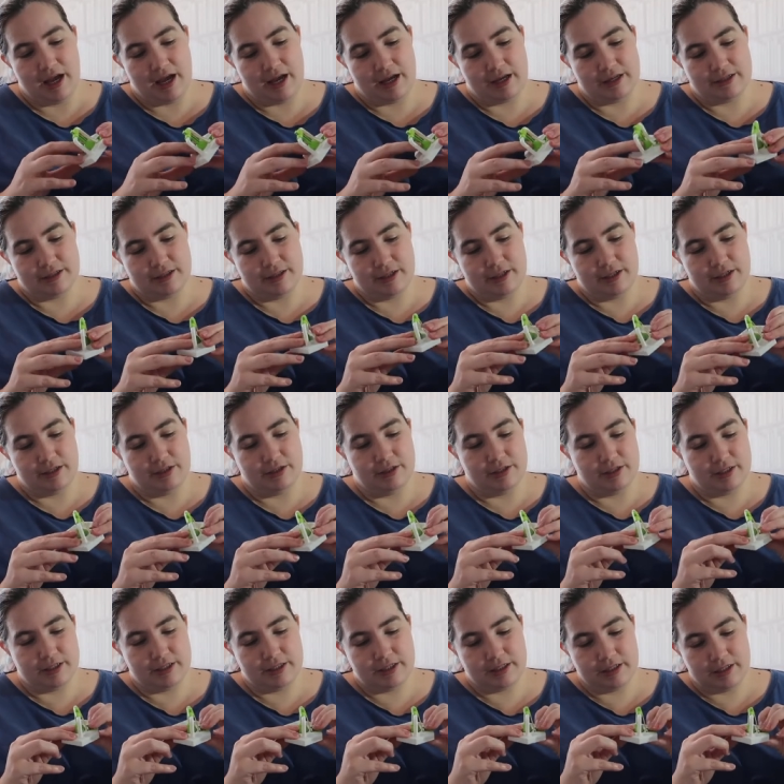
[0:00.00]
And you
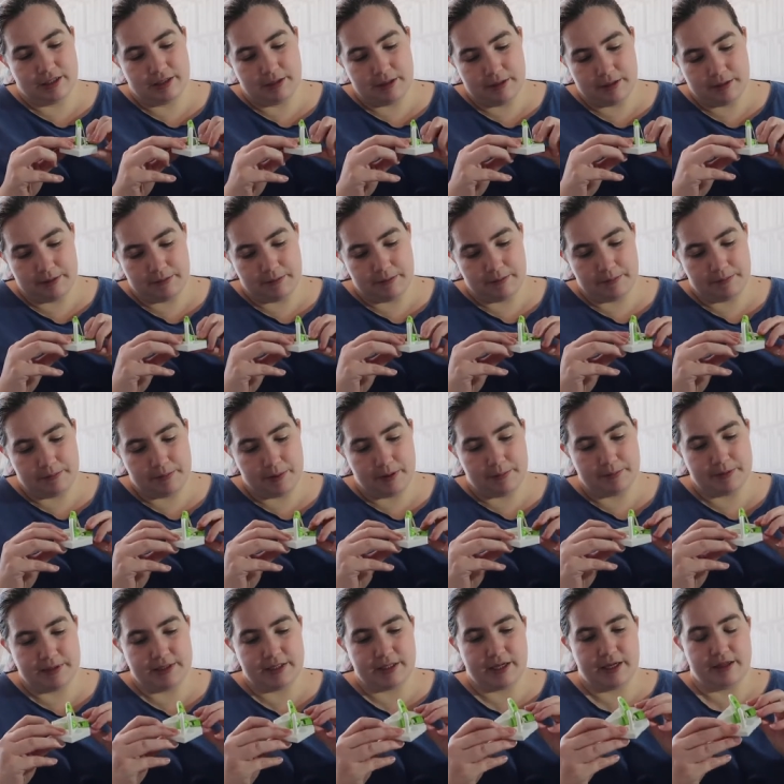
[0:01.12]
just
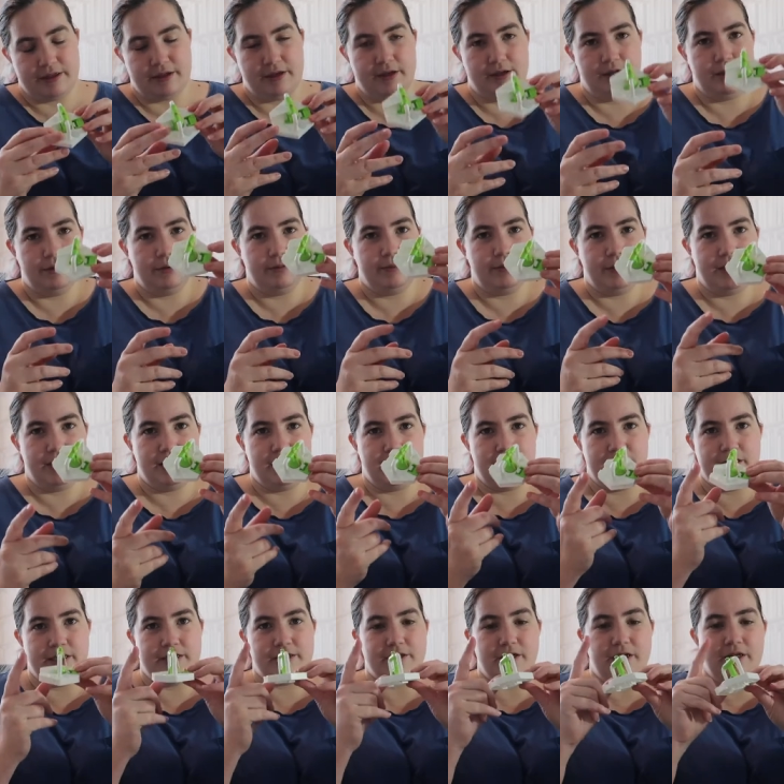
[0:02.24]
pop it together with,
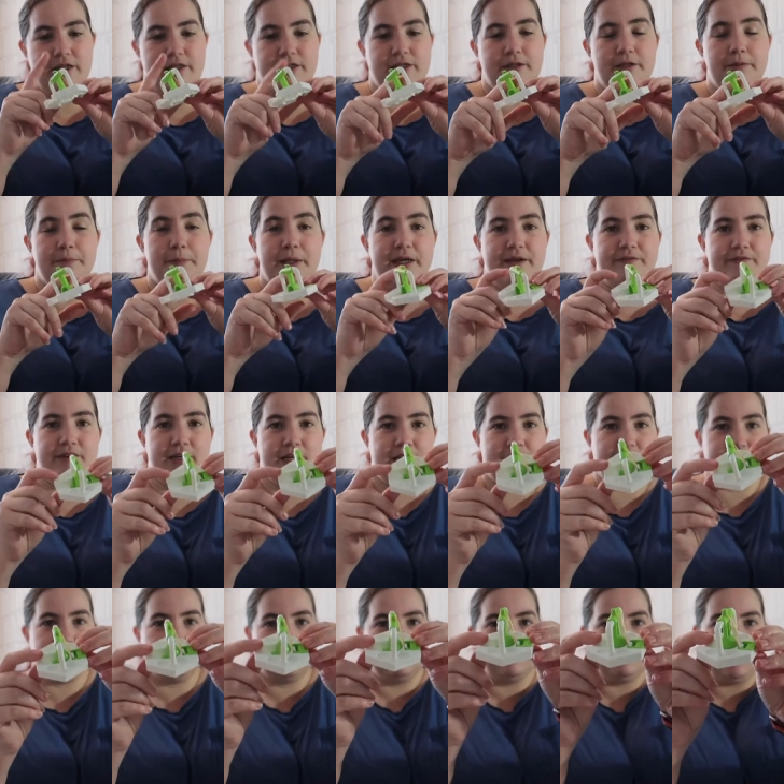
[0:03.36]
it's got a little bit of an
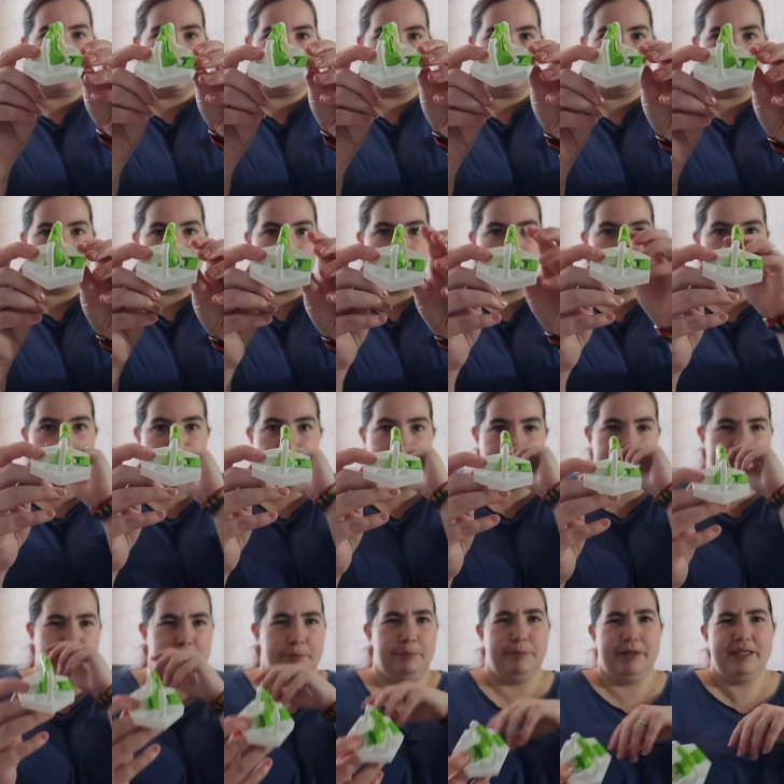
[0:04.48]
elastic band, a
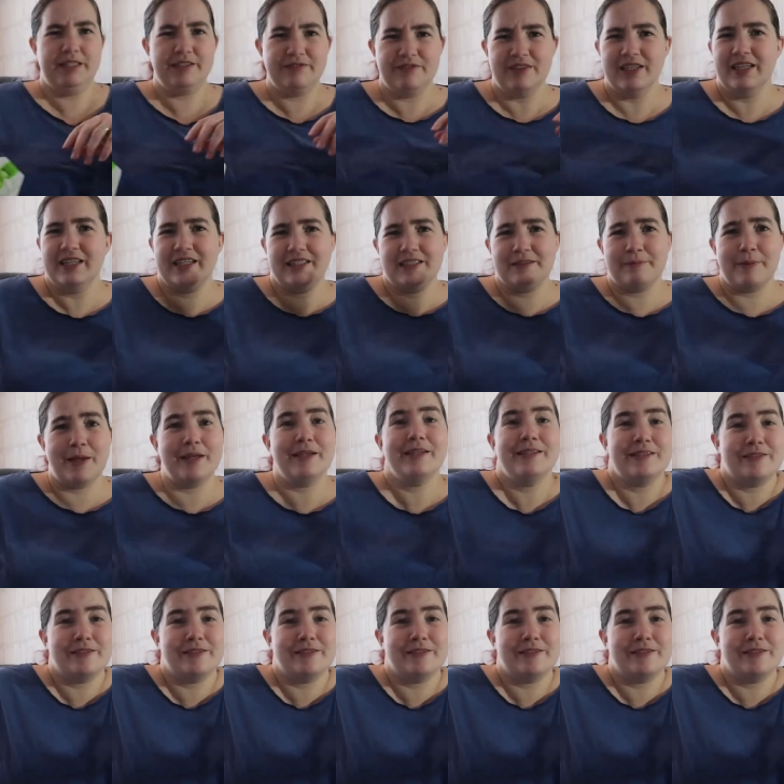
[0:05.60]
little bit of an elastic band.